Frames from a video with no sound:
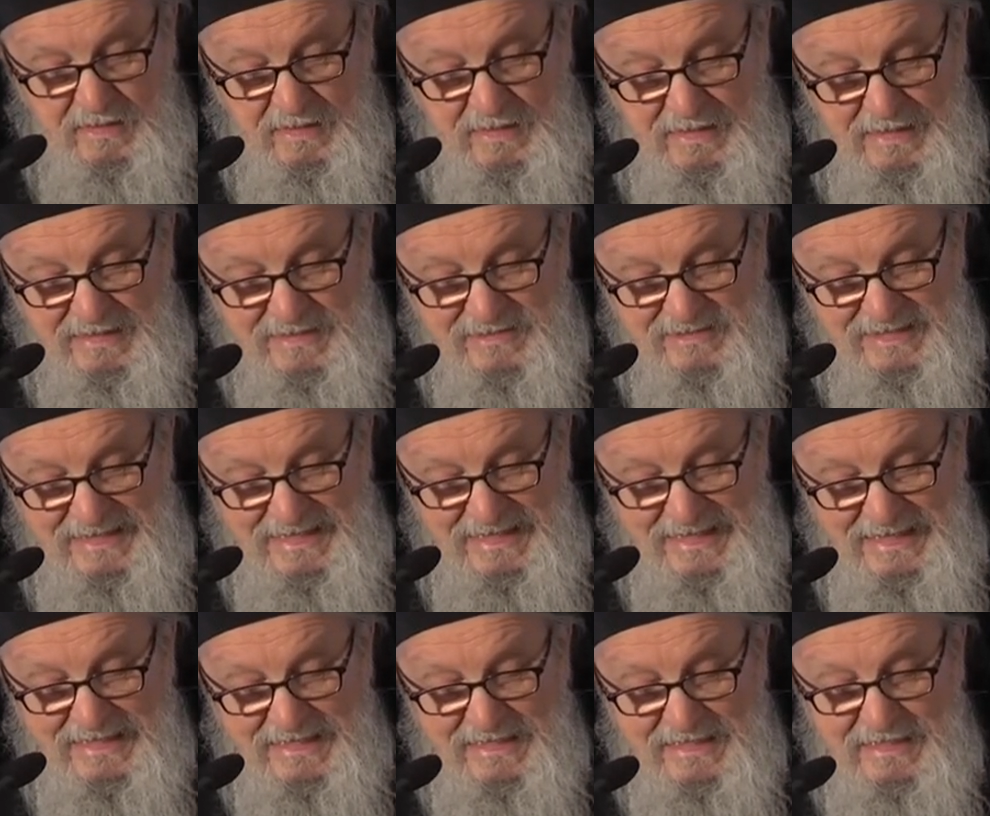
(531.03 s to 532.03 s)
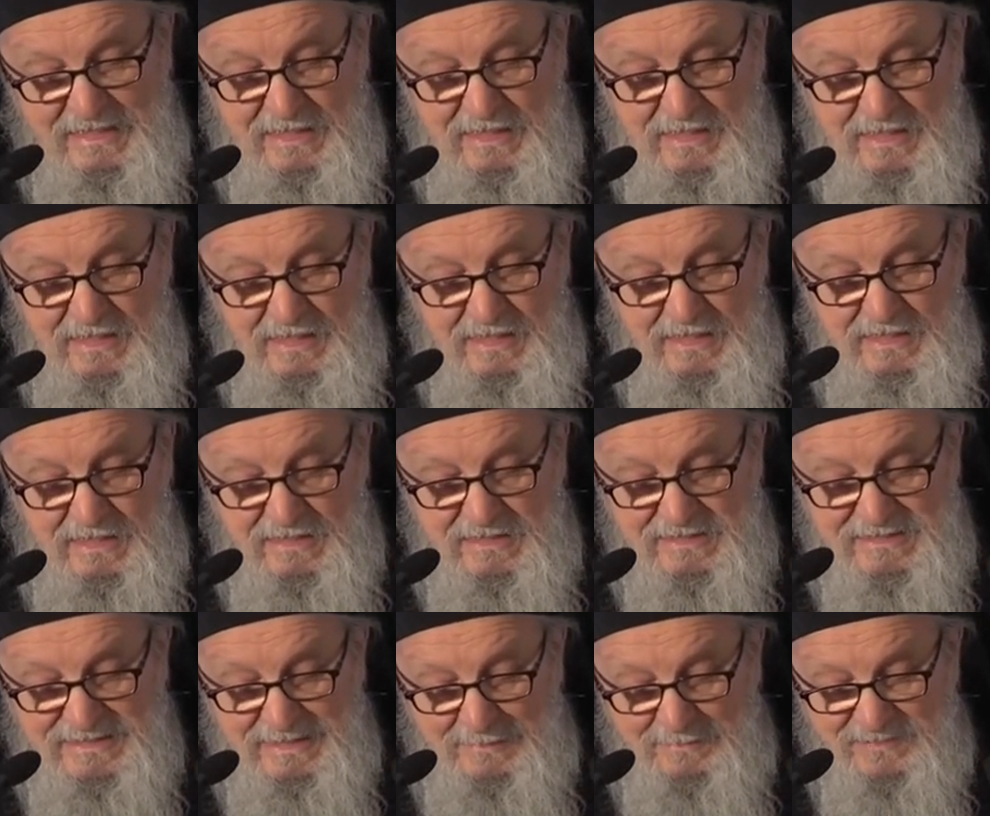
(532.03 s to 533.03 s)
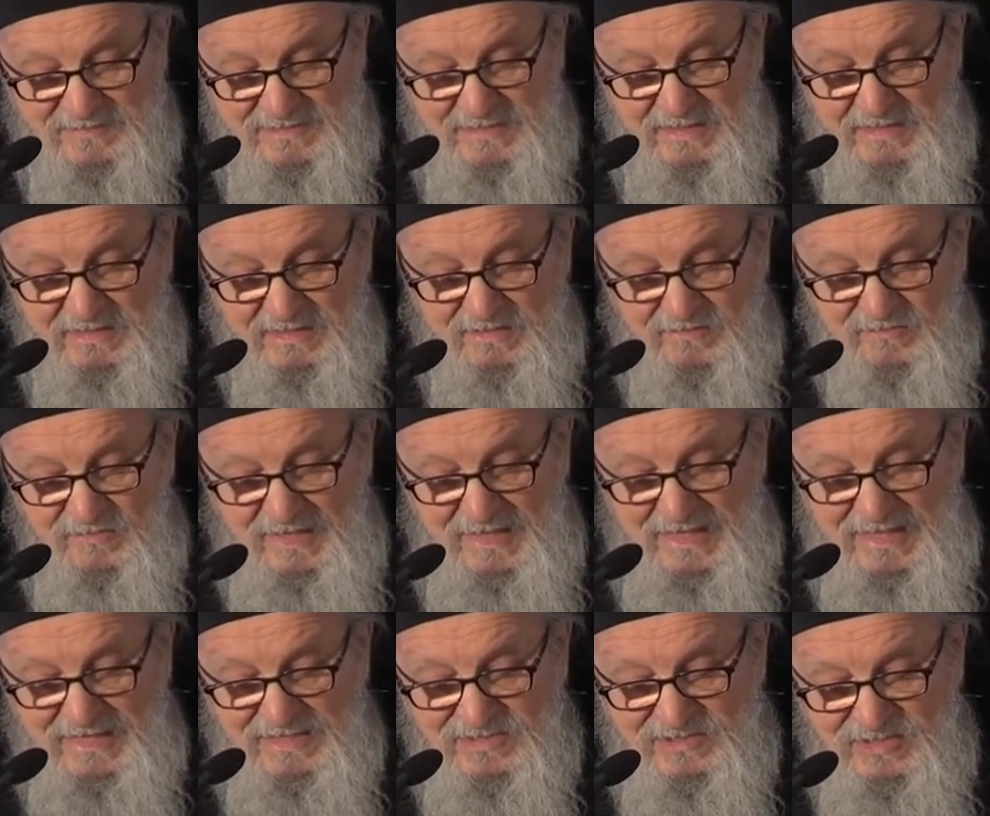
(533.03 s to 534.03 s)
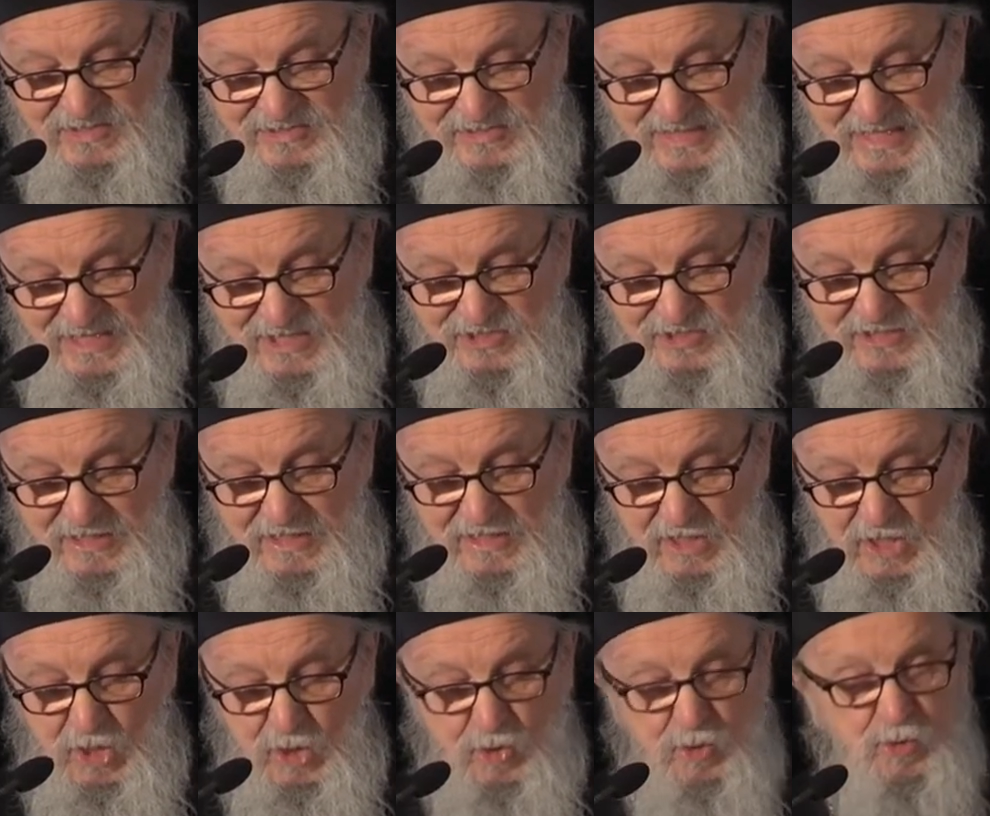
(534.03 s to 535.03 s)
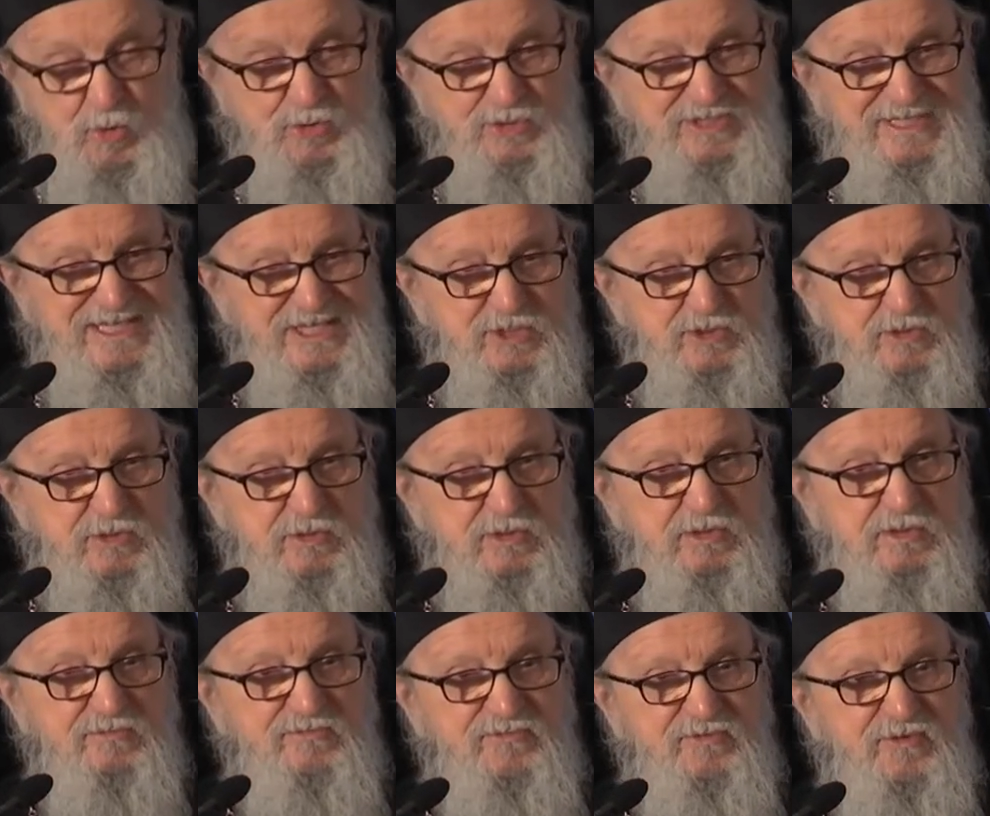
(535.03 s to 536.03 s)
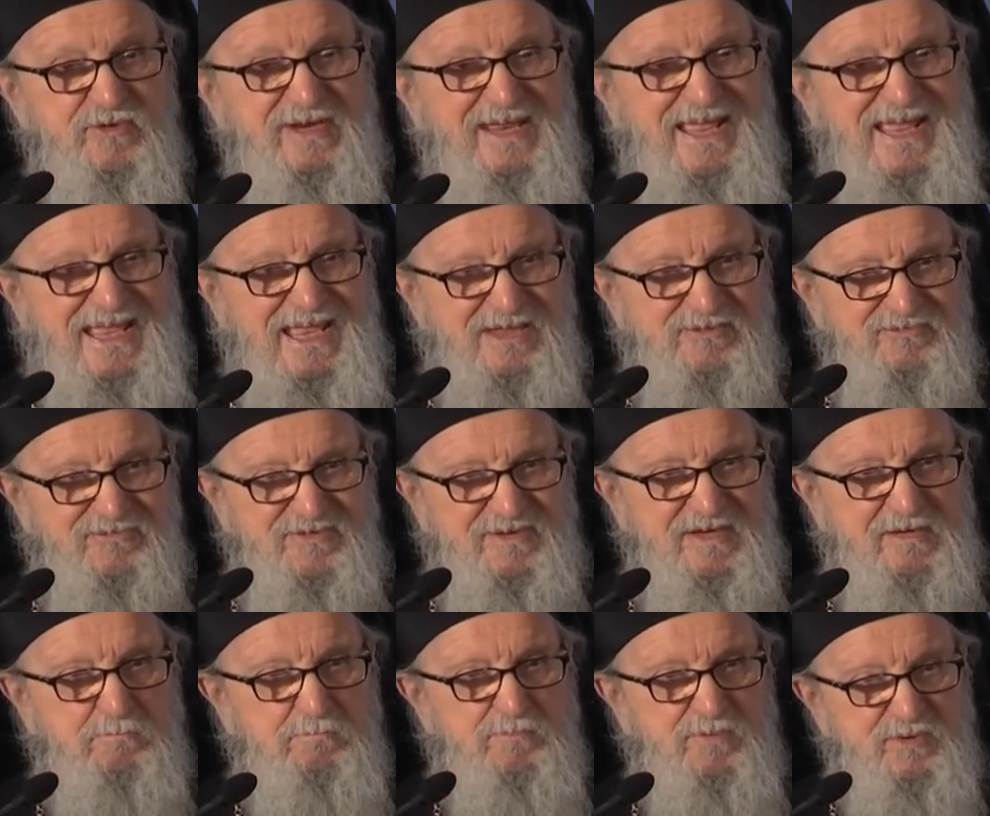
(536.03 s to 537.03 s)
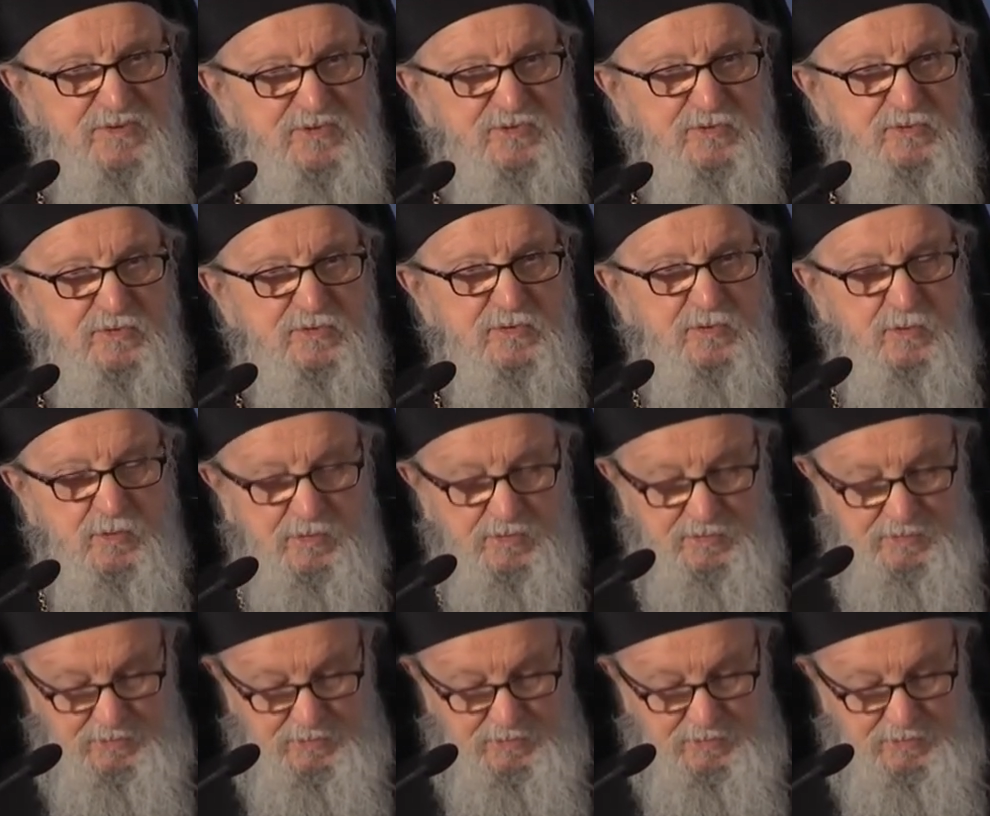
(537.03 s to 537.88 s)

as a substantive existential condition for every person on